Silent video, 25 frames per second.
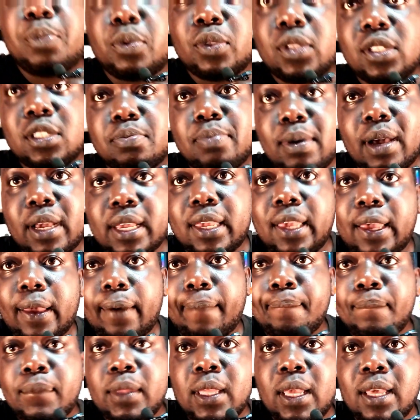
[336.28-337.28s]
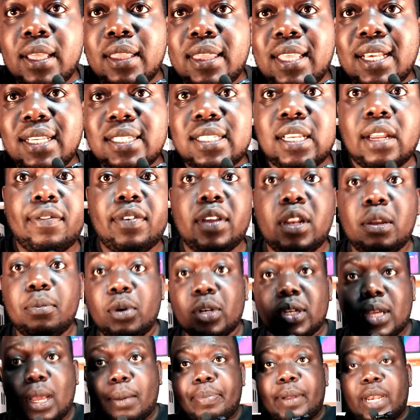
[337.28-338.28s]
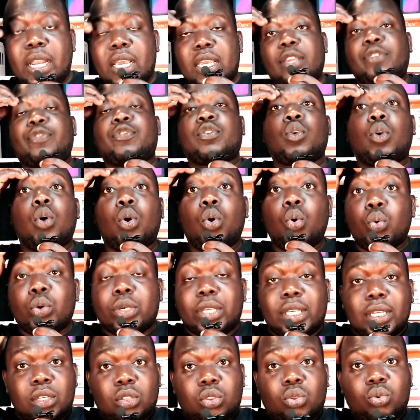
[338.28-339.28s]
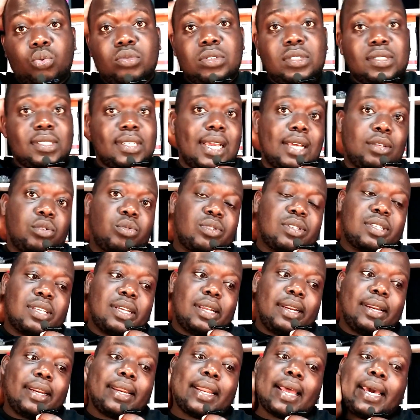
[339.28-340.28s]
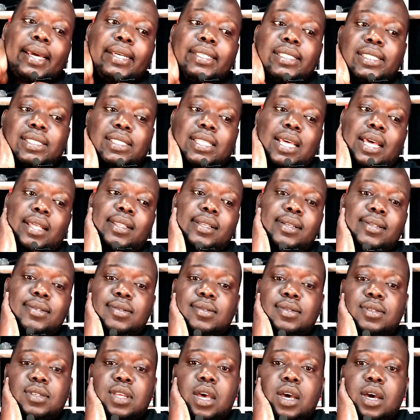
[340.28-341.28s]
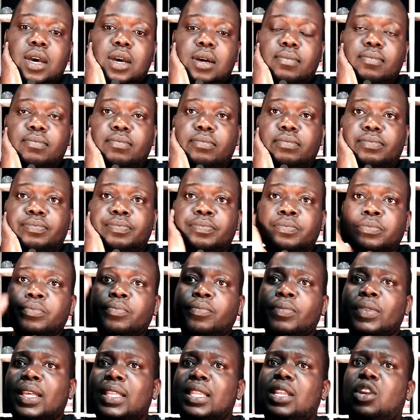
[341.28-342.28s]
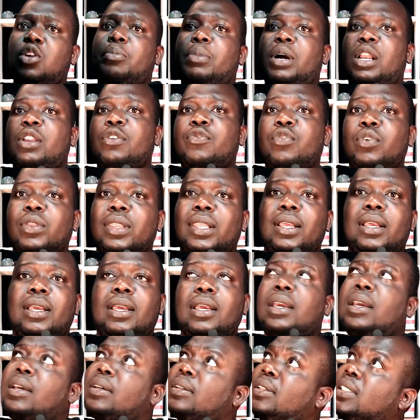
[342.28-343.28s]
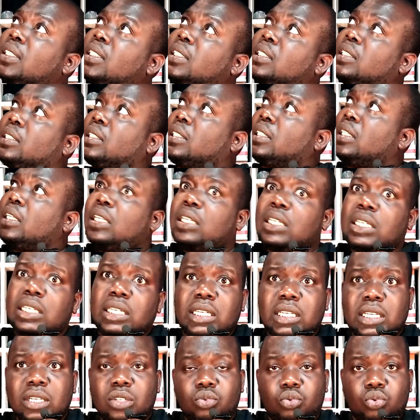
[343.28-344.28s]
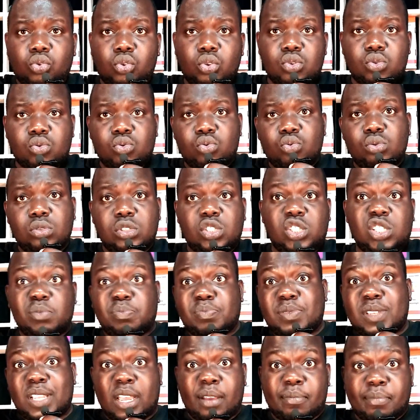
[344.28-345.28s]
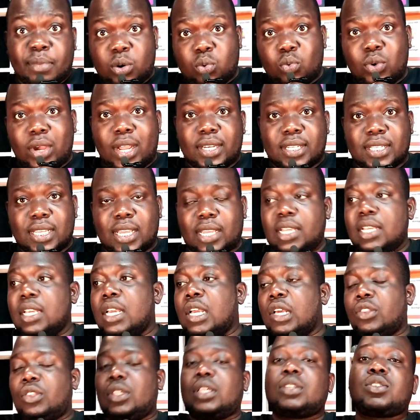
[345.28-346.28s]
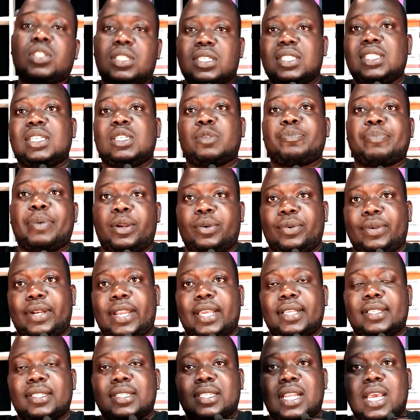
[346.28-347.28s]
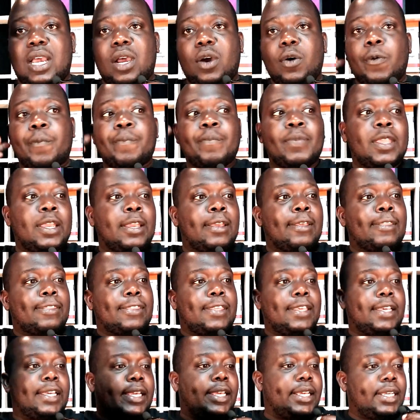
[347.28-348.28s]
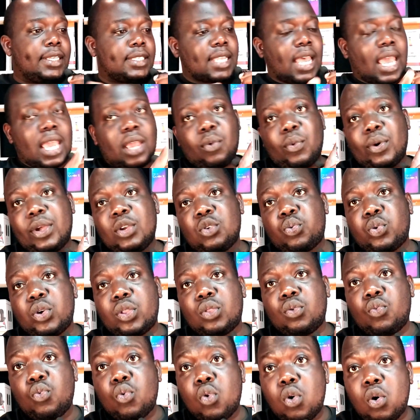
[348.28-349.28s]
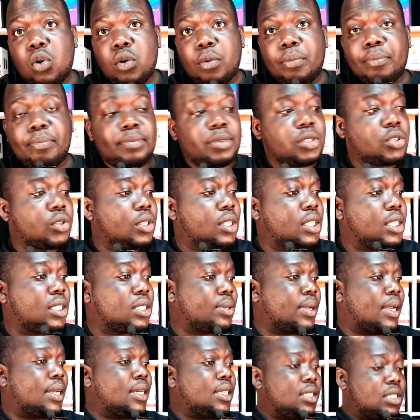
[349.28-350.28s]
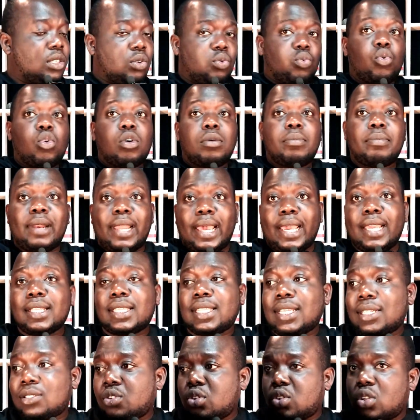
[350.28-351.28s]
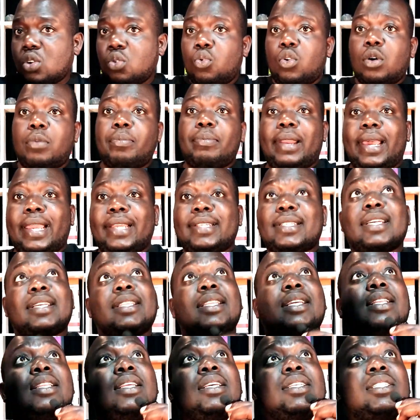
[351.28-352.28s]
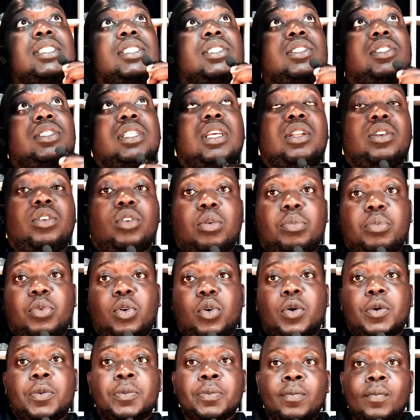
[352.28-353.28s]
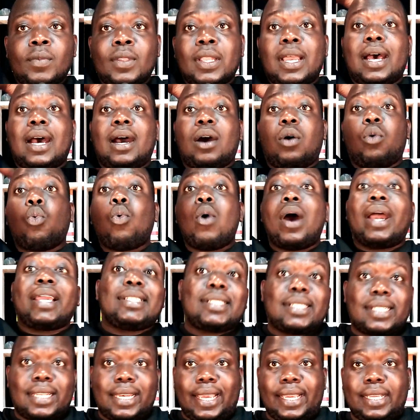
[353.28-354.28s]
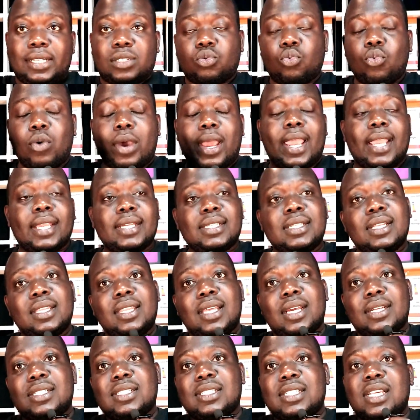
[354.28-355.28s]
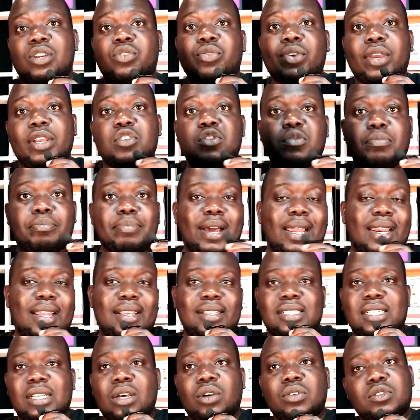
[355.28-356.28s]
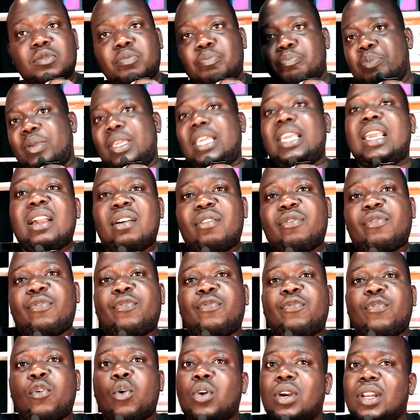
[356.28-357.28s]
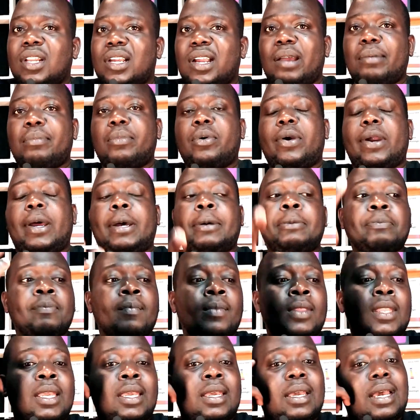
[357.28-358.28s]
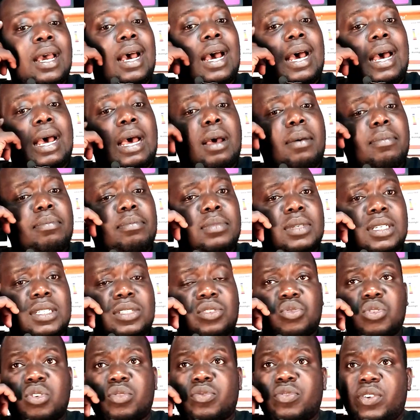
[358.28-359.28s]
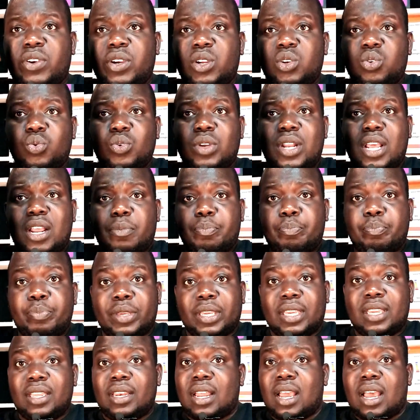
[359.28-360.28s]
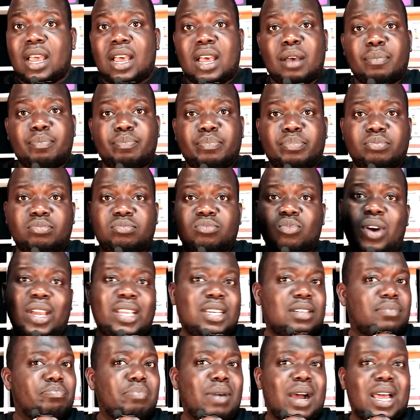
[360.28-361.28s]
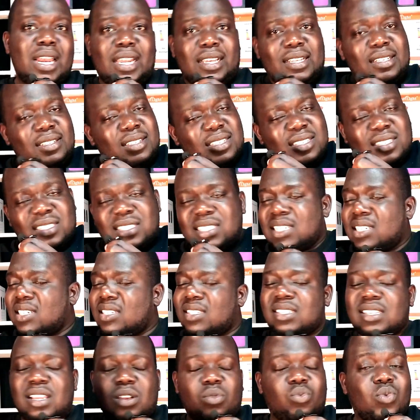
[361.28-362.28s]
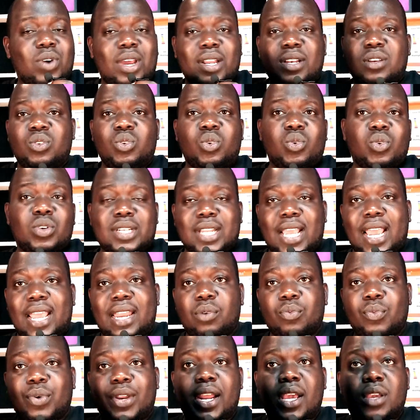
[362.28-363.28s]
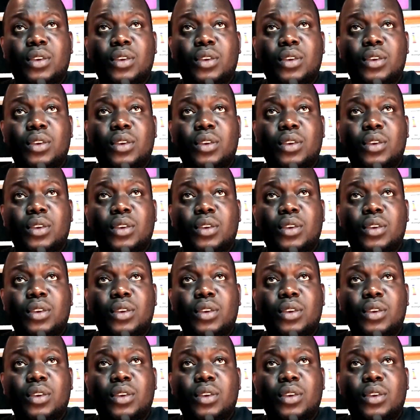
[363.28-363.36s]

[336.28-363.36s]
put this back here. They're easily available in Kampala. If you go looking through, these guys who sell lights, that is they're normally for the ceiling, those who do gypsum and what, yeah, that's these panel lights. Now thing is, I went with warm, so this one is a warm light, that's also a warm light, and then this is the normal white light. Why I did that is I tried to balance out, being a phone camera, it's not very good at picking up white balance things and whatnot, and when I